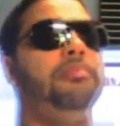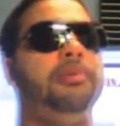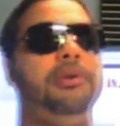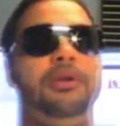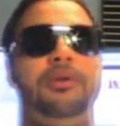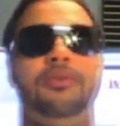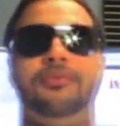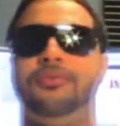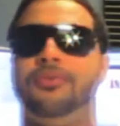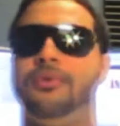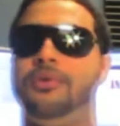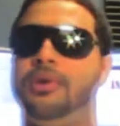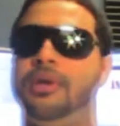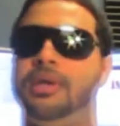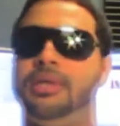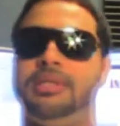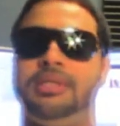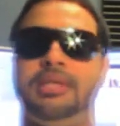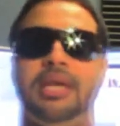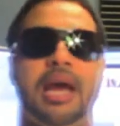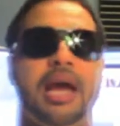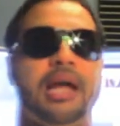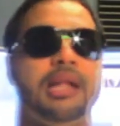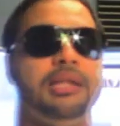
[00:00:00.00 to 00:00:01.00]
beautiful, they're
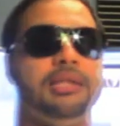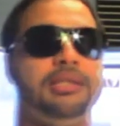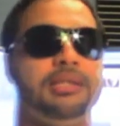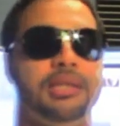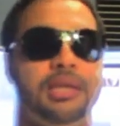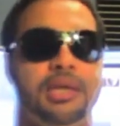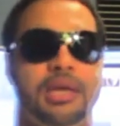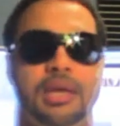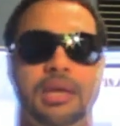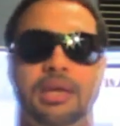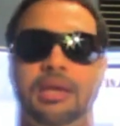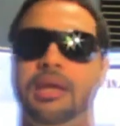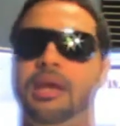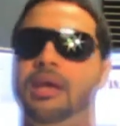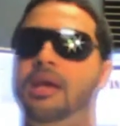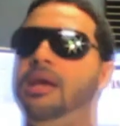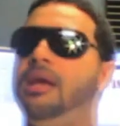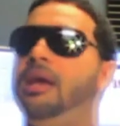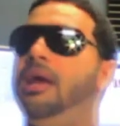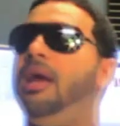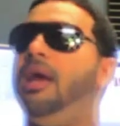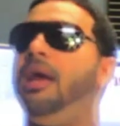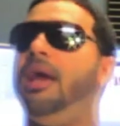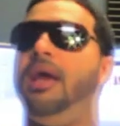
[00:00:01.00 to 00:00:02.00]
talented,
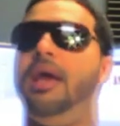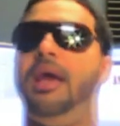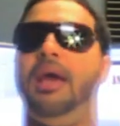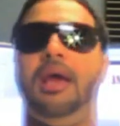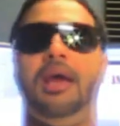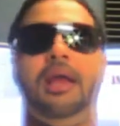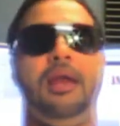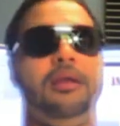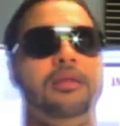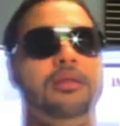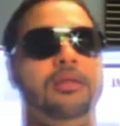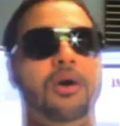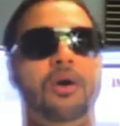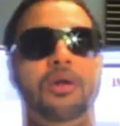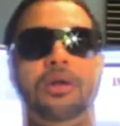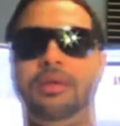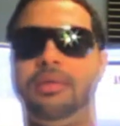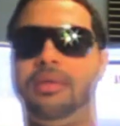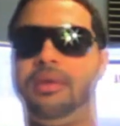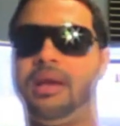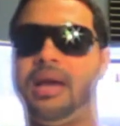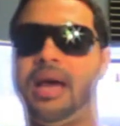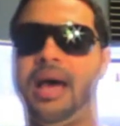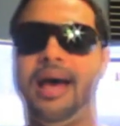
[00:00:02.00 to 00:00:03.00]
and the only
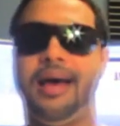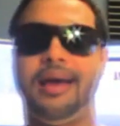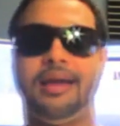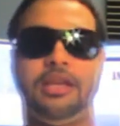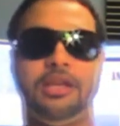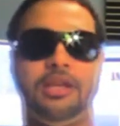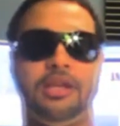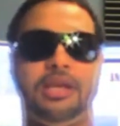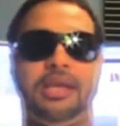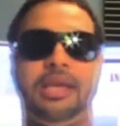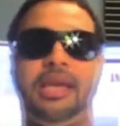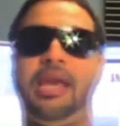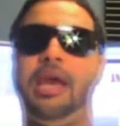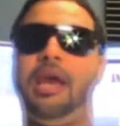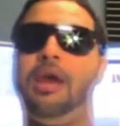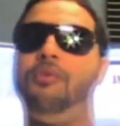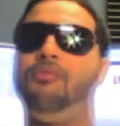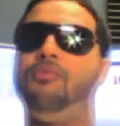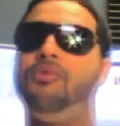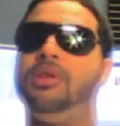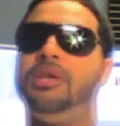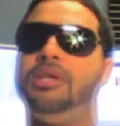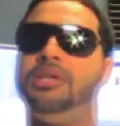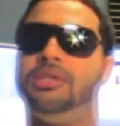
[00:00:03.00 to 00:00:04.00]
thing I can't
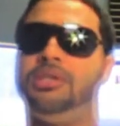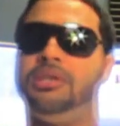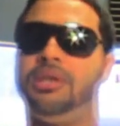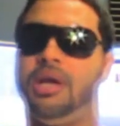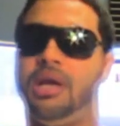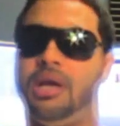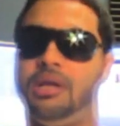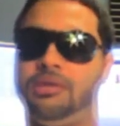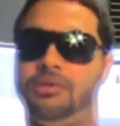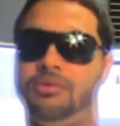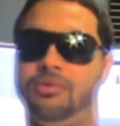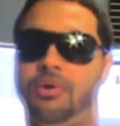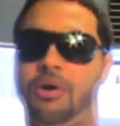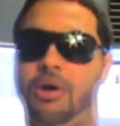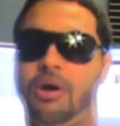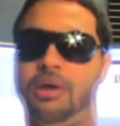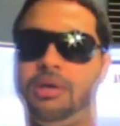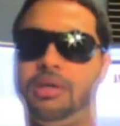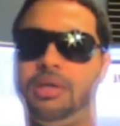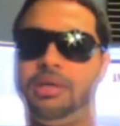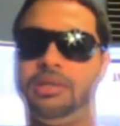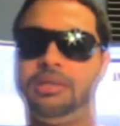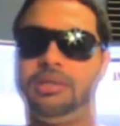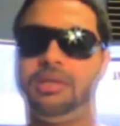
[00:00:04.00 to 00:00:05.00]
really judge through an
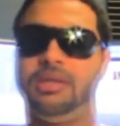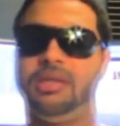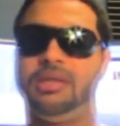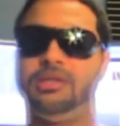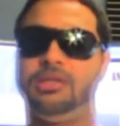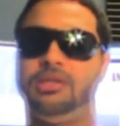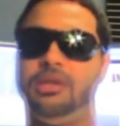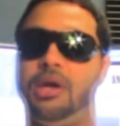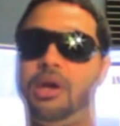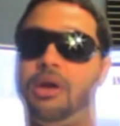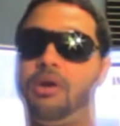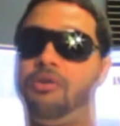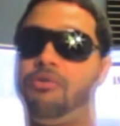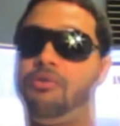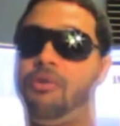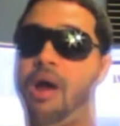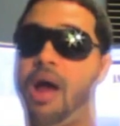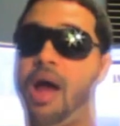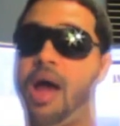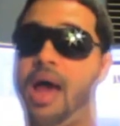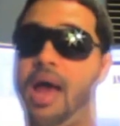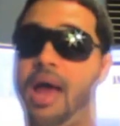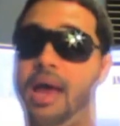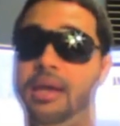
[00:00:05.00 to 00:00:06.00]
audition is their
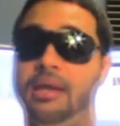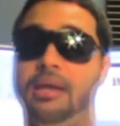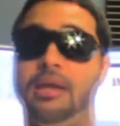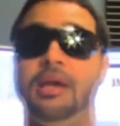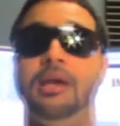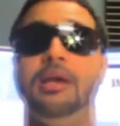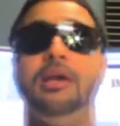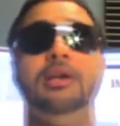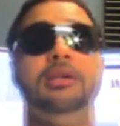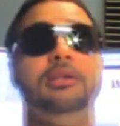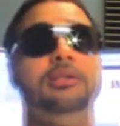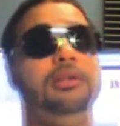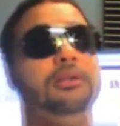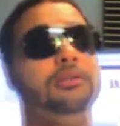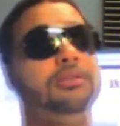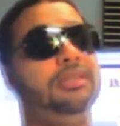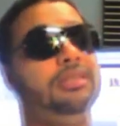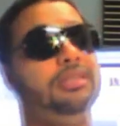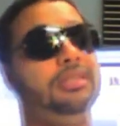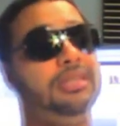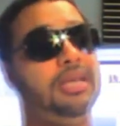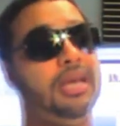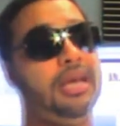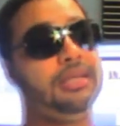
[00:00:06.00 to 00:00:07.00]
grind. So to
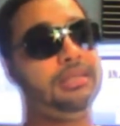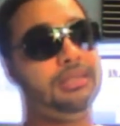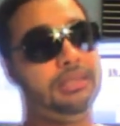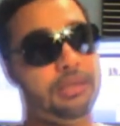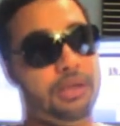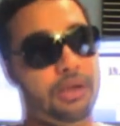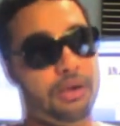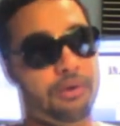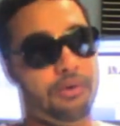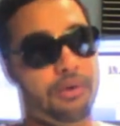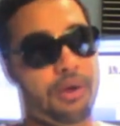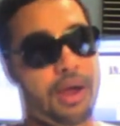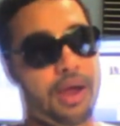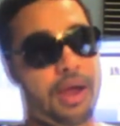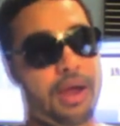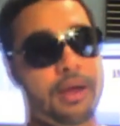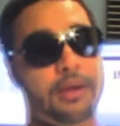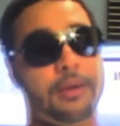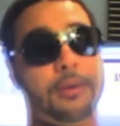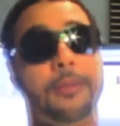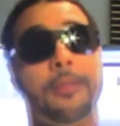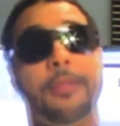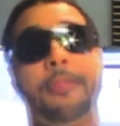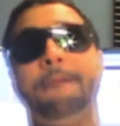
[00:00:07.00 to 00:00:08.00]
test their grind,
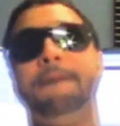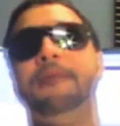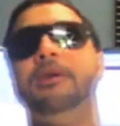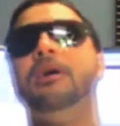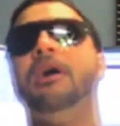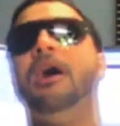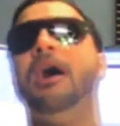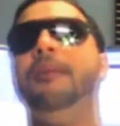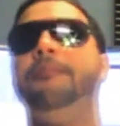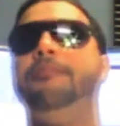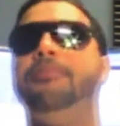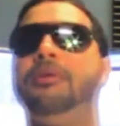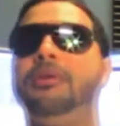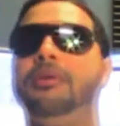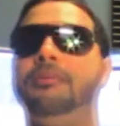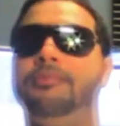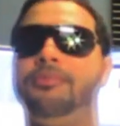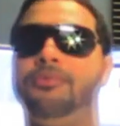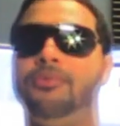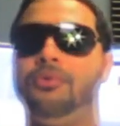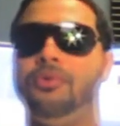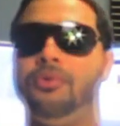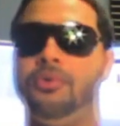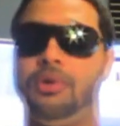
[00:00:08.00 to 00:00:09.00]
I put them
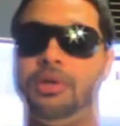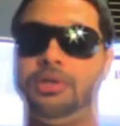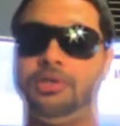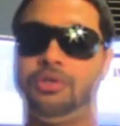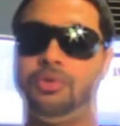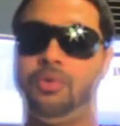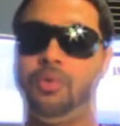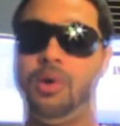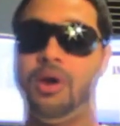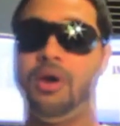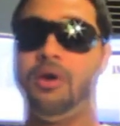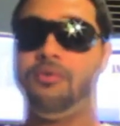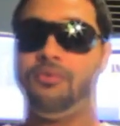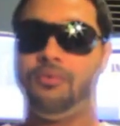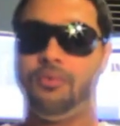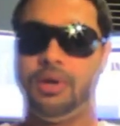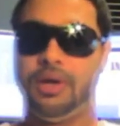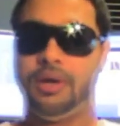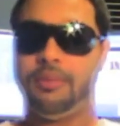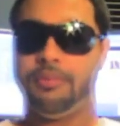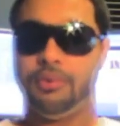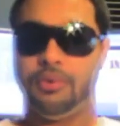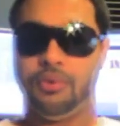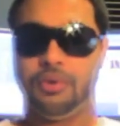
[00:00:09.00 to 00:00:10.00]
through a twelve
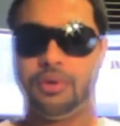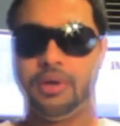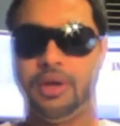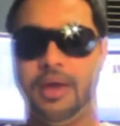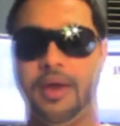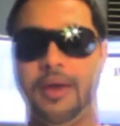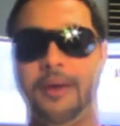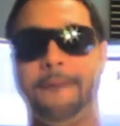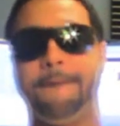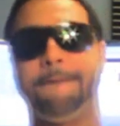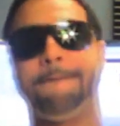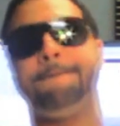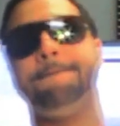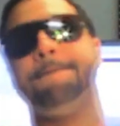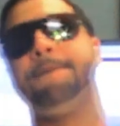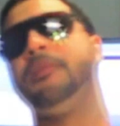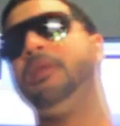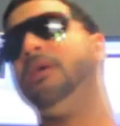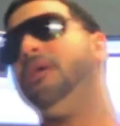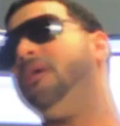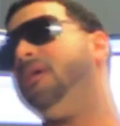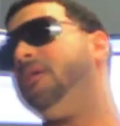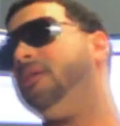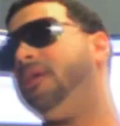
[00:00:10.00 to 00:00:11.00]
week boot camp
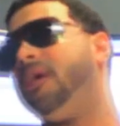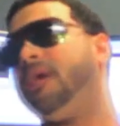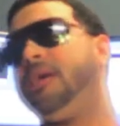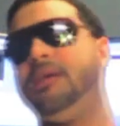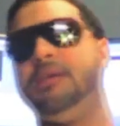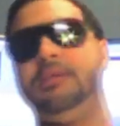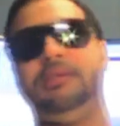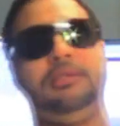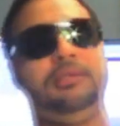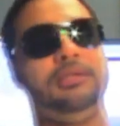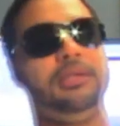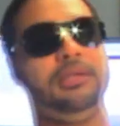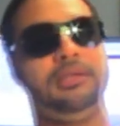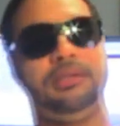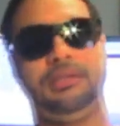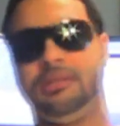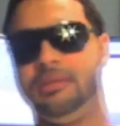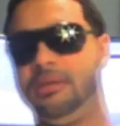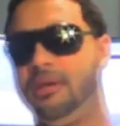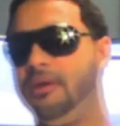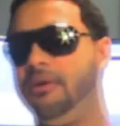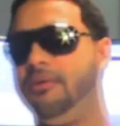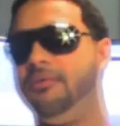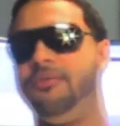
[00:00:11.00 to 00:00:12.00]
that consists
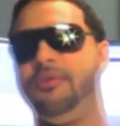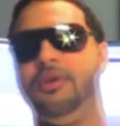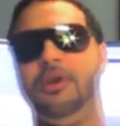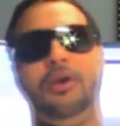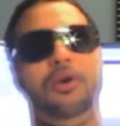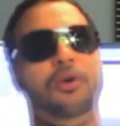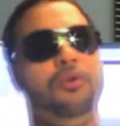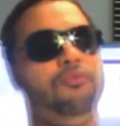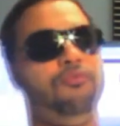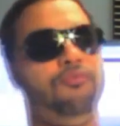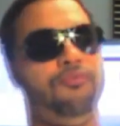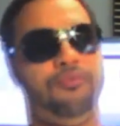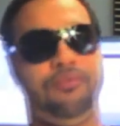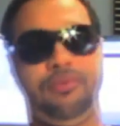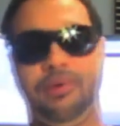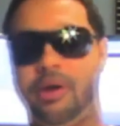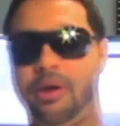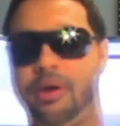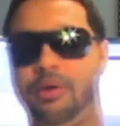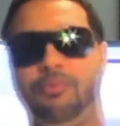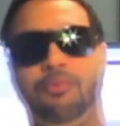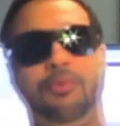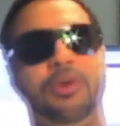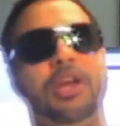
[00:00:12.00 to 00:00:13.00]
of
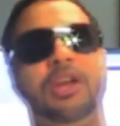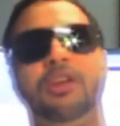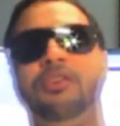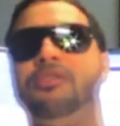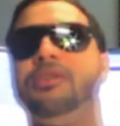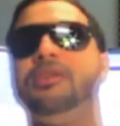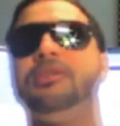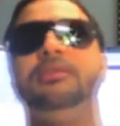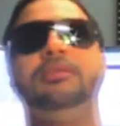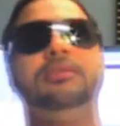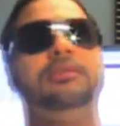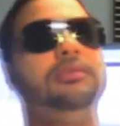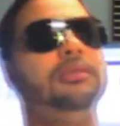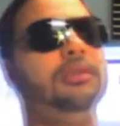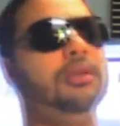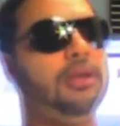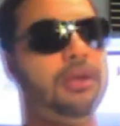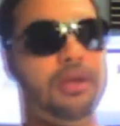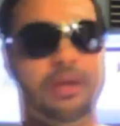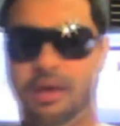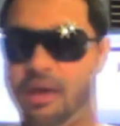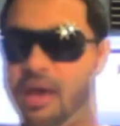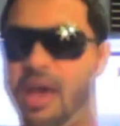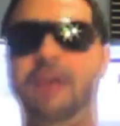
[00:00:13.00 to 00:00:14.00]
very rigorous
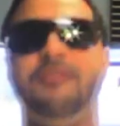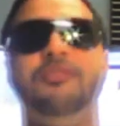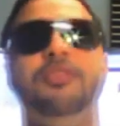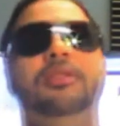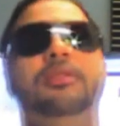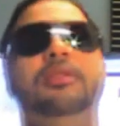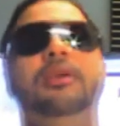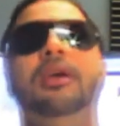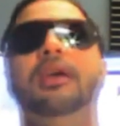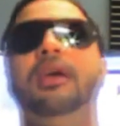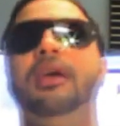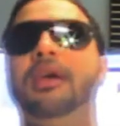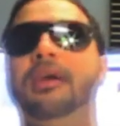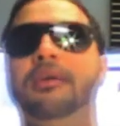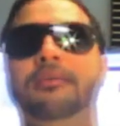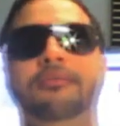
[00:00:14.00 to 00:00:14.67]
everything.